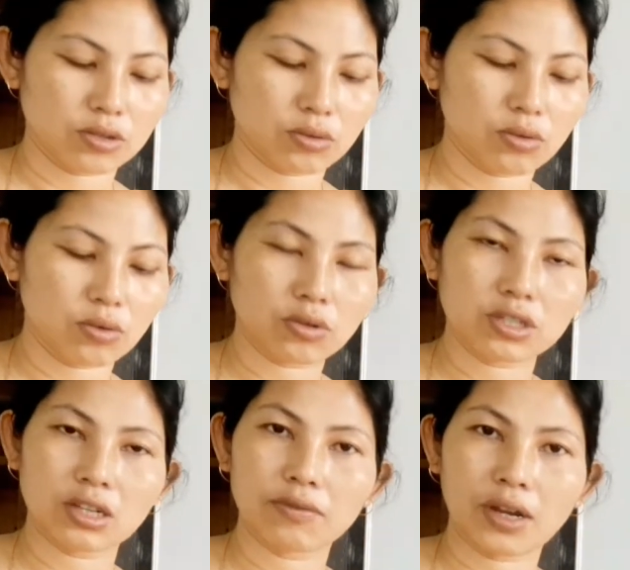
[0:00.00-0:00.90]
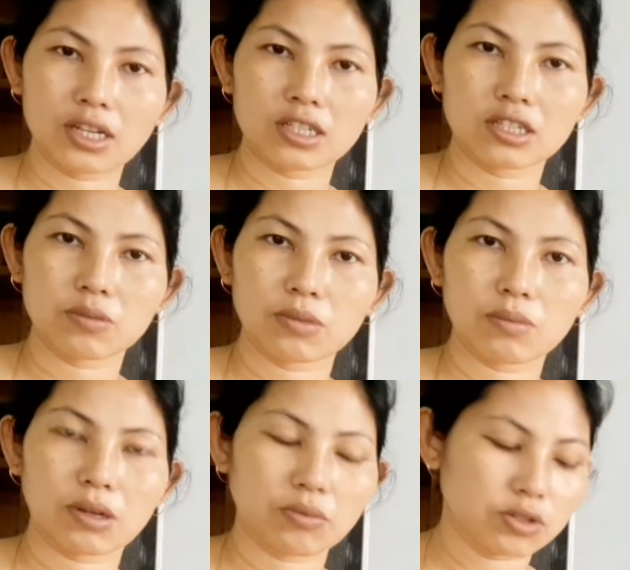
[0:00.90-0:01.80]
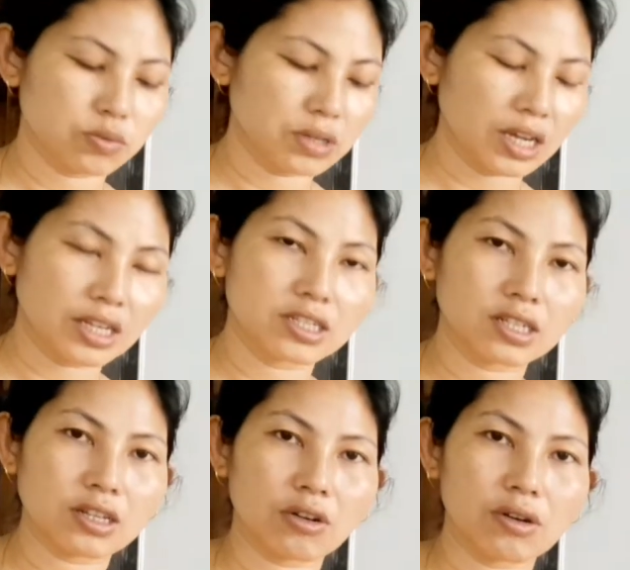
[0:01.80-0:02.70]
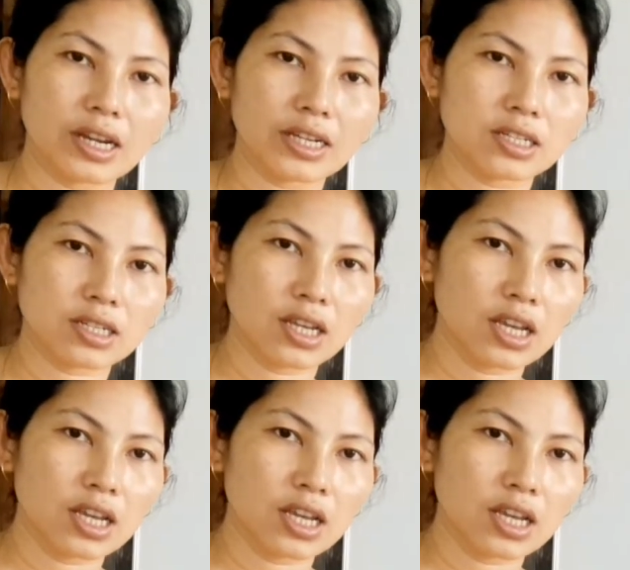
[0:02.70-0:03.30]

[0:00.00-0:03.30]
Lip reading: So coarse and fine adjustment by which we adjust our lens